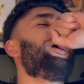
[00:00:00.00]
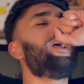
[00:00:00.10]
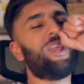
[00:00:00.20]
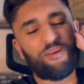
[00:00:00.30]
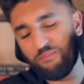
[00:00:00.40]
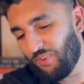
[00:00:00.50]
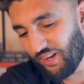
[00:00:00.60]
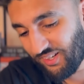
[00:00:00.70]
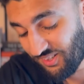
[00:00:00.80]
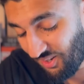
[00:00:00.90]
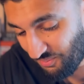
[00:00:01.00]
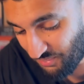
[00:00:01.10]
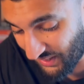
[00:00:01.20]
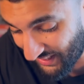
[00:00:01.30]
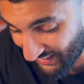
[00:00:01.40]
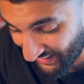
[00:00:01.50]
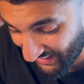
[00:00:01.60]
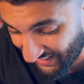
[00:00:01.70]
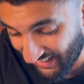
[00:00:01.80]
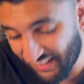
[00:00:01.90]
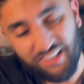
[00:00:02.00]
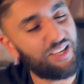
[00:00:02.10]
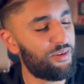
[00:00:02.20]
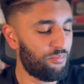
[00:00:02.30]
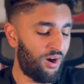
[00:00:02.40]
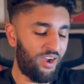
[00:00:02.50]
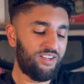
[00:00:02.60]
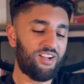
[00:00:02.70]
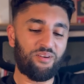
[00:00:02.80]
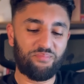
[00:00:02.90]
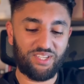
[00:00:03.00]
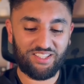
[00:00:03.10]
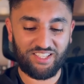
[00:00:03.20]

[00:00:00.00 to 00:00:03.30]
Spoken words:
it might not be the